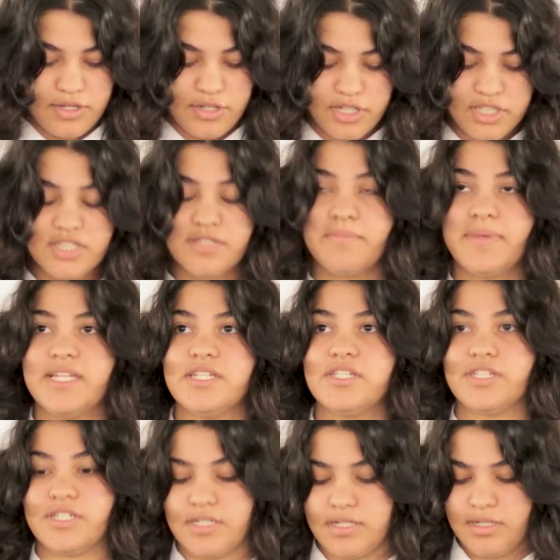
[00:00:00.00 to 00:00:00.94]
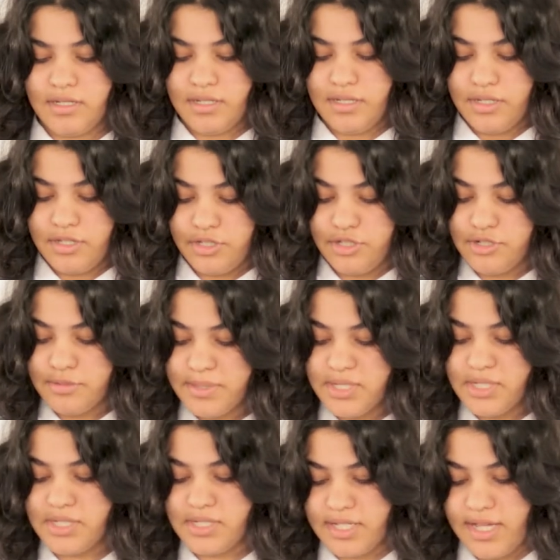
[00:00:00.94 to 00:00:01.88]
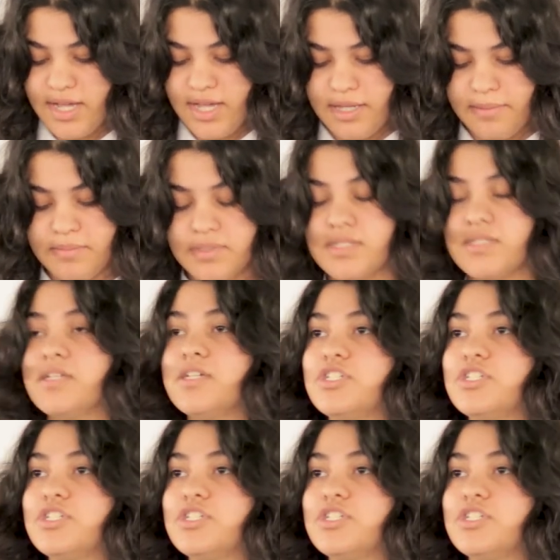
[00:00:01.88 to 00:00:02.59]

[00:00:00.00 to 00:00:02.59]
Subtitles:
Not to mention, numerous times,